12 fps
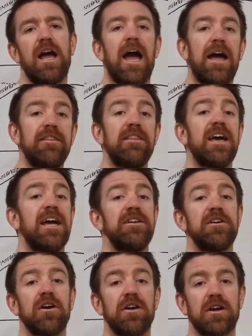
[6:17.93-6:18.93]
and then
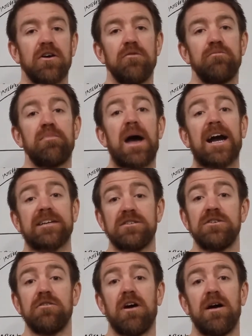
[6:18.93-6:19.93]
you're going to go back
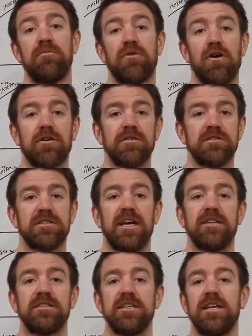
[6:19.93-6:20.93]
to your unbroken sets